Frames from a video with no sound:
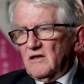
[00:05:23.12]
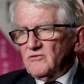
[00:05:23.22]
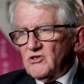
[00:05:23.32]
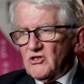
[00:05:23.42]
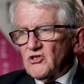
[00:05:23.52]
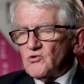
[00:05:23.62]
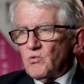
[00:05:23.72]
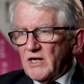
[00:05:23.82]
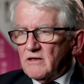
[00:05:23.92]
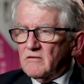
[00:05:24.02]
she had a
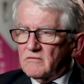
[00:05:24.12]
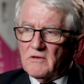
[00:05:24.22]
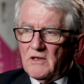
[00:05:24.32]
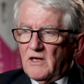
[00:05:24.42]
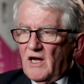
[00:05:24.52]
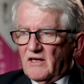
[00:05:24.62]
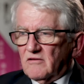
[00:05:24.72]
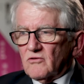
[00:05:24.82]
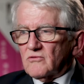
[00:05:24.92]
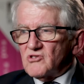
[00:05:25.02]
twin,
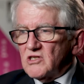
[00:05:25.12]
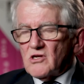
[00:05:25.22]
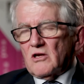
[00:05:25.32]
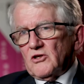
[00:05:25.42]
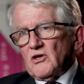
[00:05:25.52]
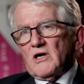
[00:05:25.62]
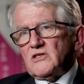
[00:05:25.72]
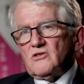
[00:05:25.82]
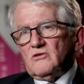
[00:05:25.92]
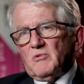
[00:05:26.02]
and look, she's going to die
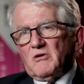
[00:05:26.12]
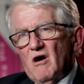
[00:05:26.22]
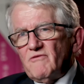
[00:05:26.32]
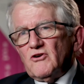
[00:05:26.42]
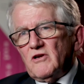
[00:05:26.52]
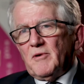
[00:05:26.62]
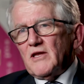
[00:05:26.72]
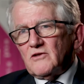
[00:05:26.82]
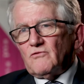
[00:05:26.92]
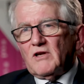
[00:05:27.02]
too, but I've heard
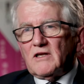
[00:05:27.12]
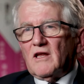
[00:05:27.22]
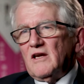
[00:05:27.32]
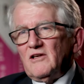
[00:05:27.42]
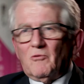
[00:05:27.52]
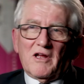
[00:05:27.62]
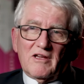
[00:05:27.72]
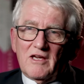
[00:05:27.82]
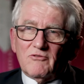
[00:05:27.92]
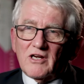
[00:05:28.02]
about this ventilator. You want to
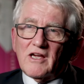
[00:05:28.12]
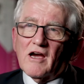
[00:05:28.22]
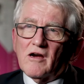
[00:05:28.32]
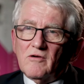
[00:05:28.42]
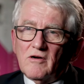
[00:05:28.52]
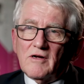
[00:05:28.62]
give it a go?